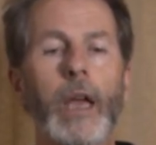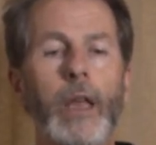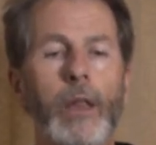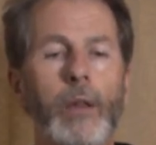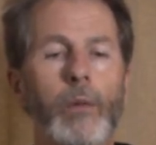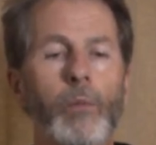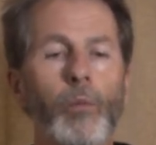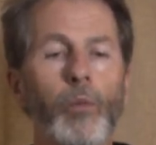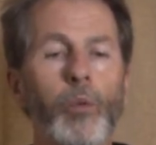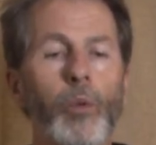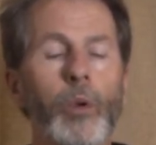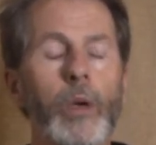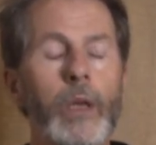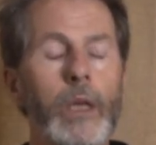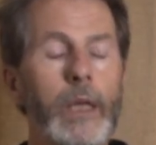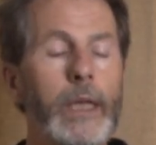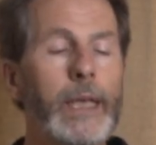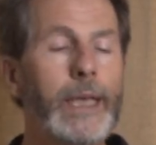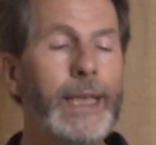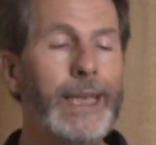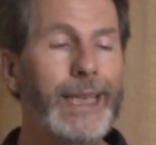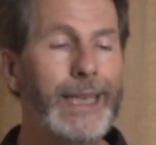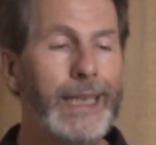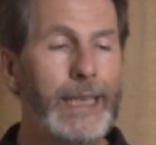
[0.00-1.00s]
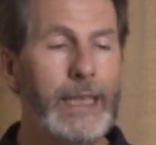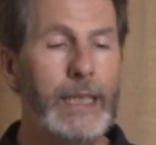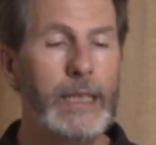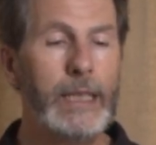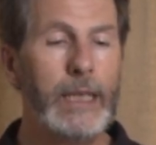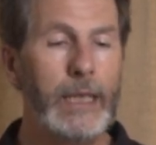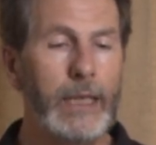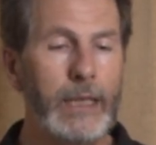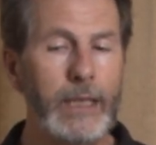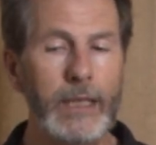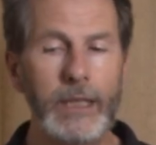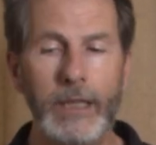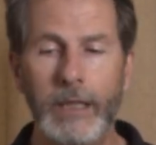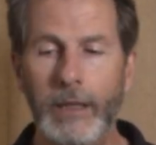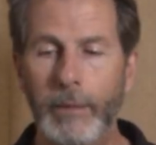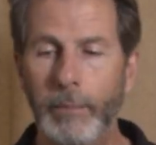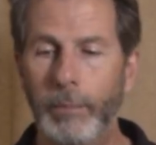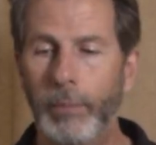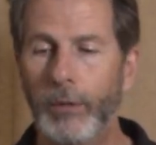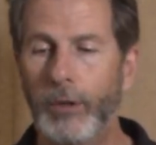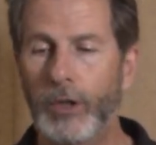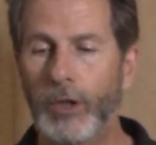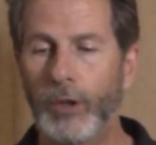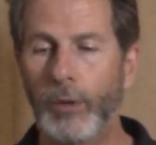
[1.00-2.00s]
A really easy and
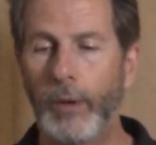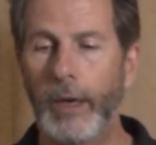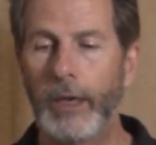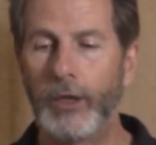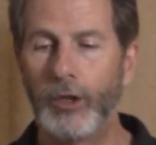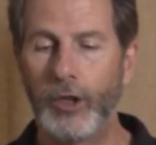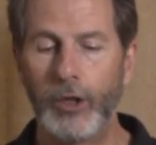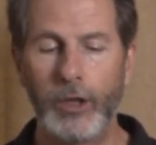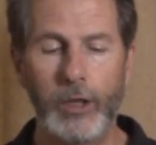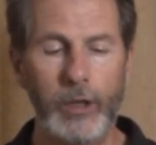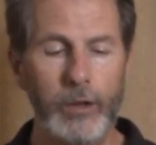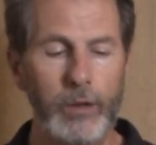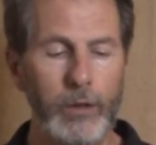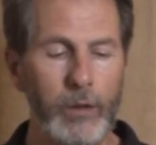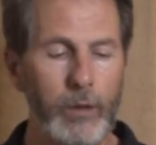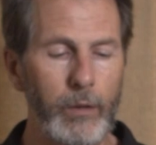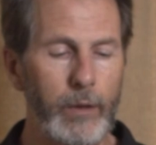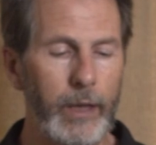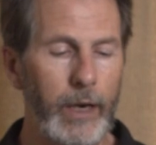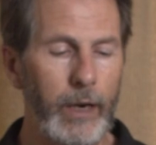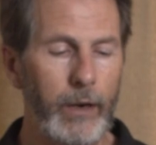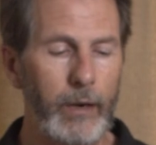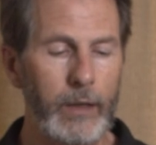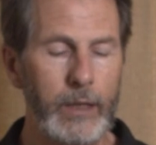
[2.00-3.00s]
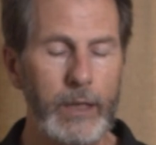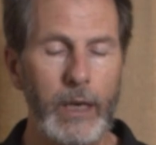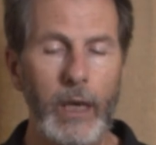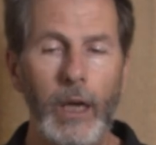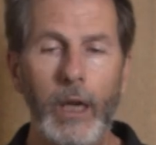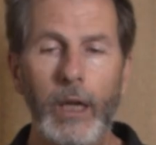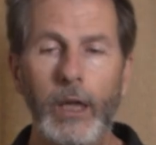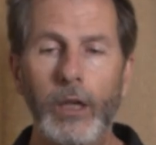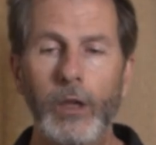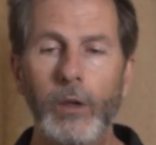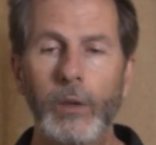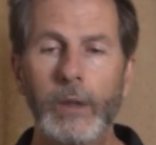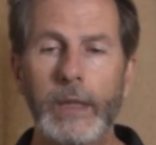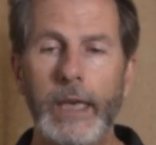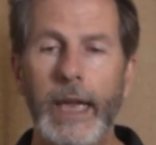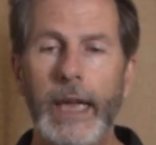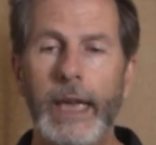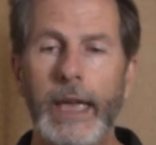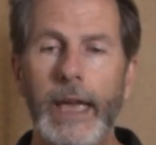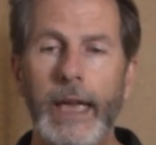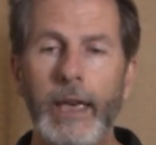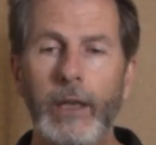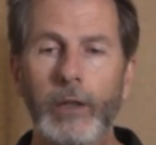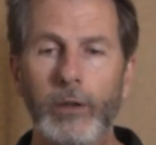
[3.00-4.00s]
simple stretch to do there is you can
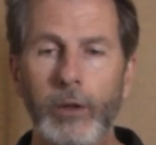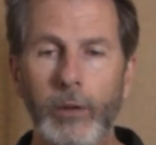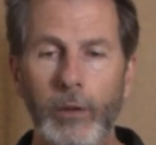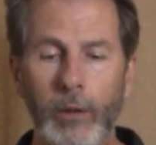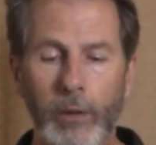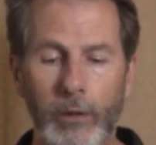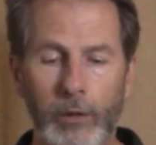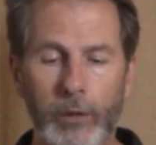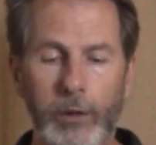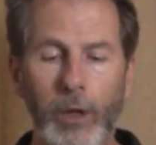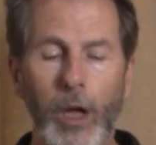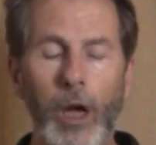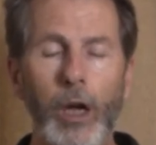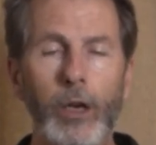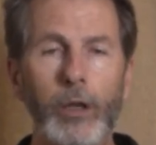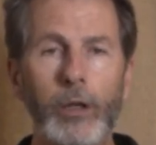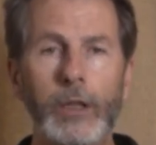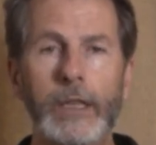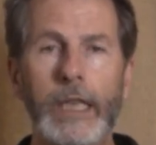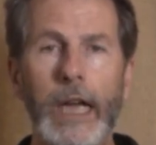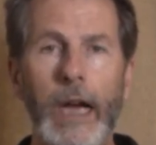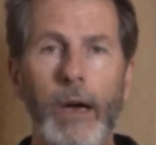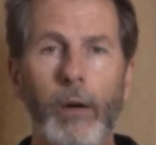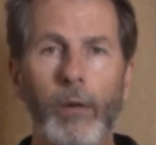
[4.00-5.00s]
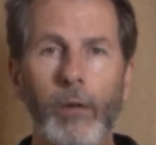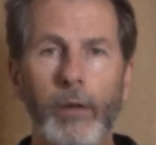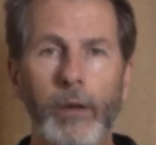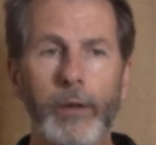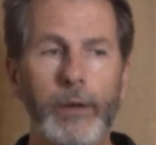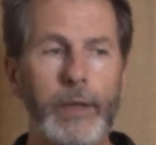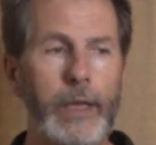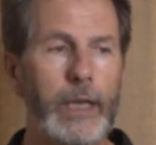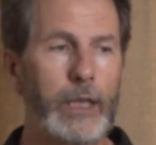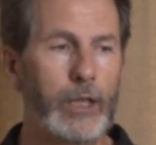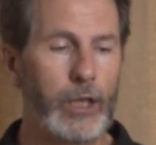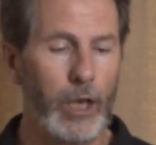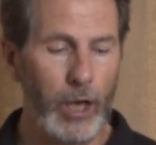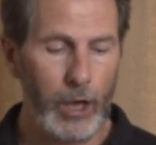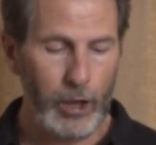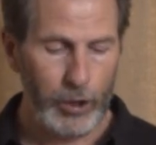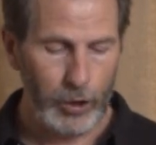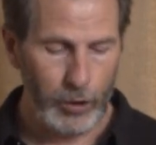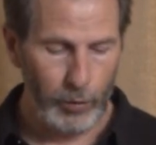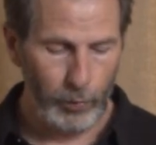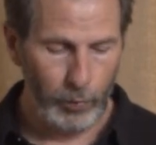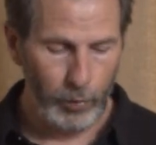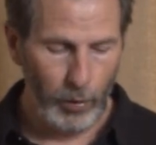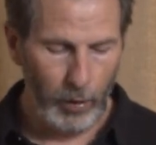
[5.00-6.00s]
take a longer towel than this,
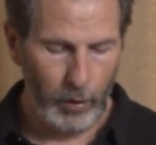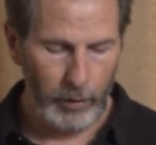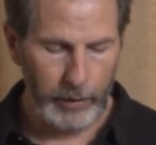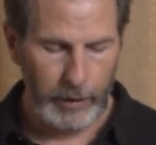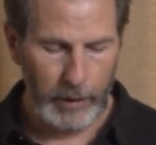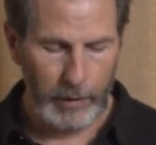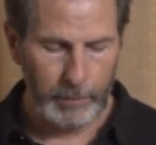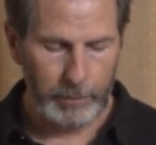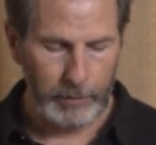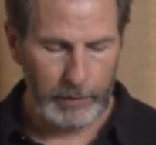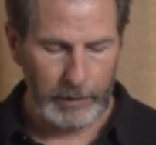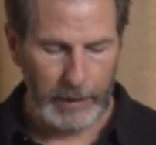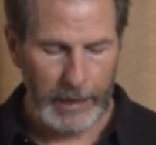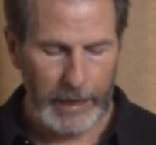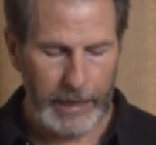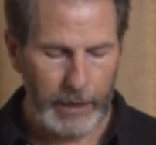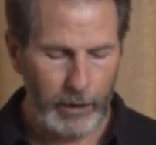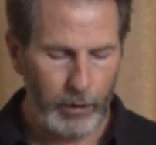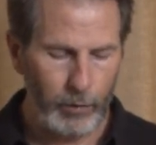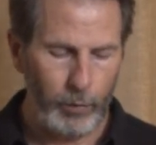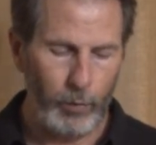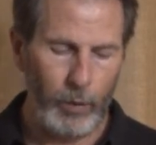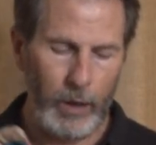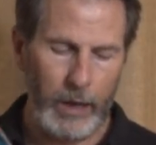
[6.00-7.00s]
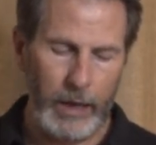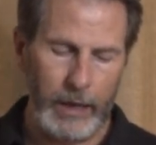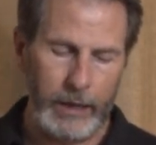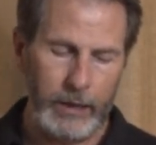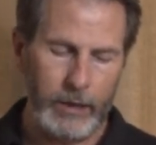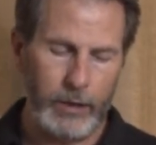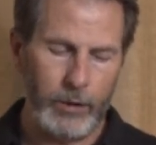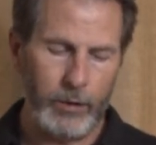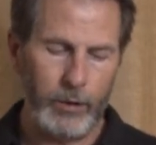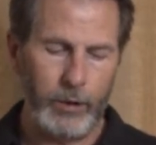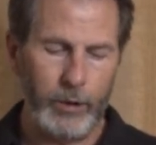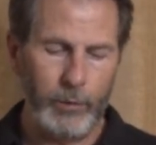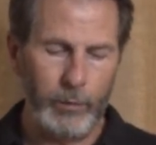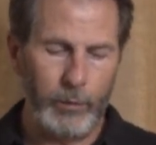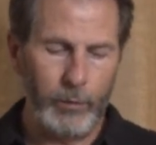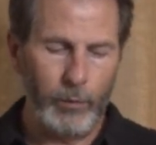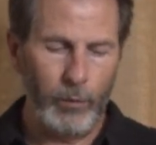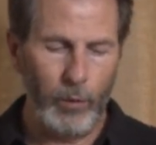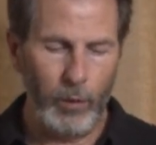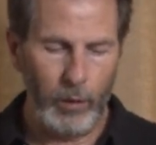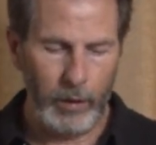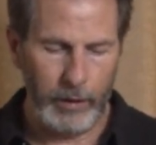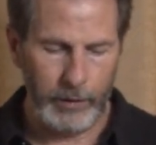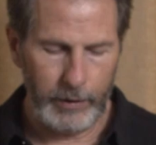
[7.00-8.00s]
you roll it up lengthwise, so you would
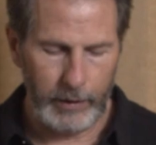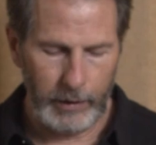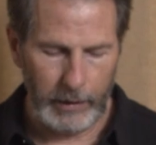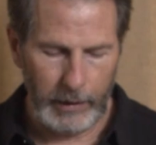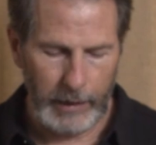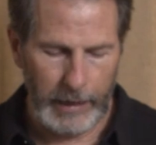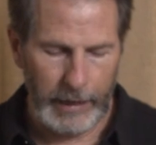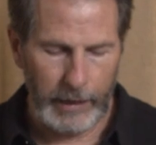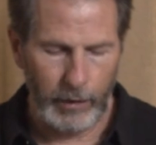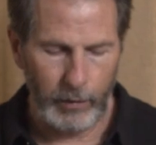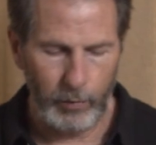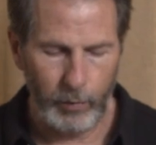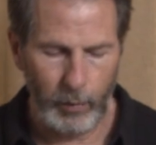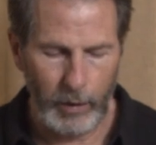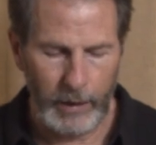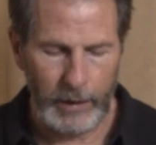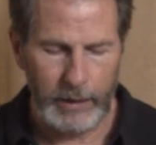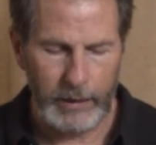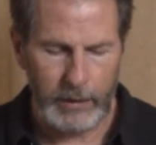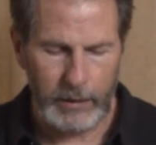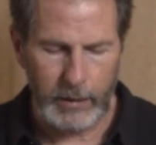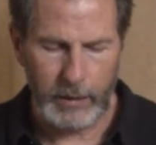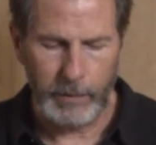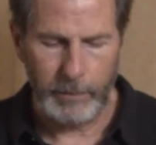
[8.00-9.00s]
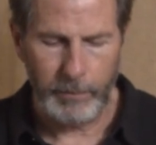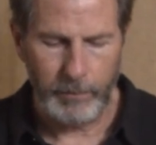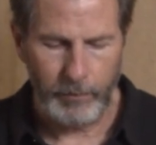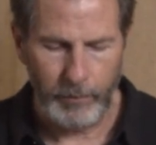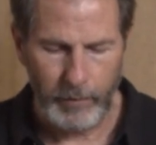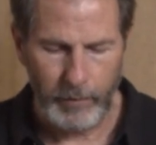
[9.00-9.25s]
roll it the lengthwise,